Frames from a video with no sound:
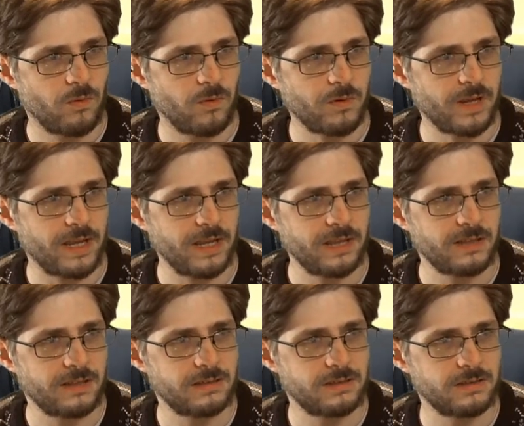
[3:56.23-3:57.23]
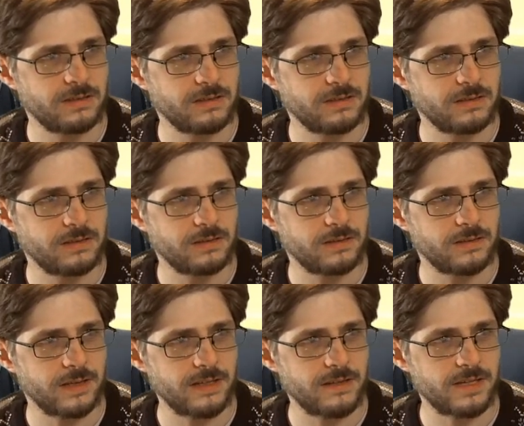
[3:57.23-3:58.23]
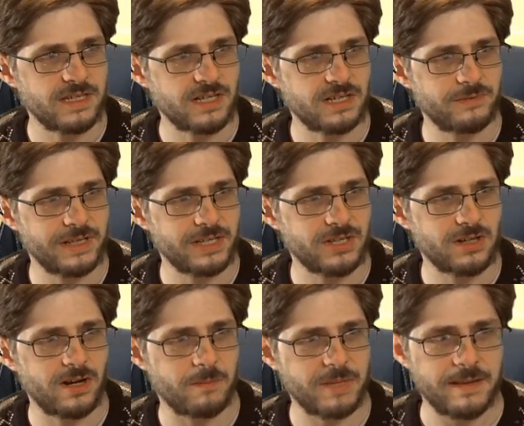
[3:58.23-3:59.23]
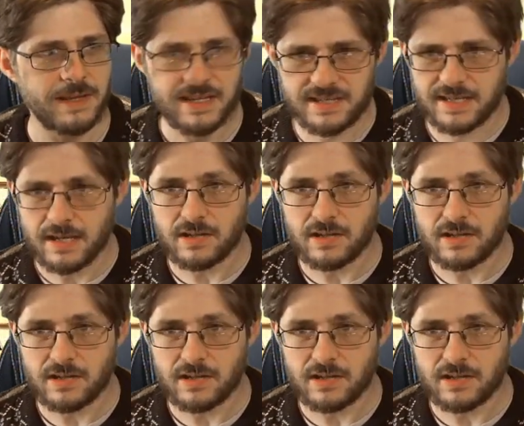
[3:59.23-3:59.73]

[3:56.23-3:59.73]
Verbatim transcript: Okay. That's actually really sharp, yeah. As I say,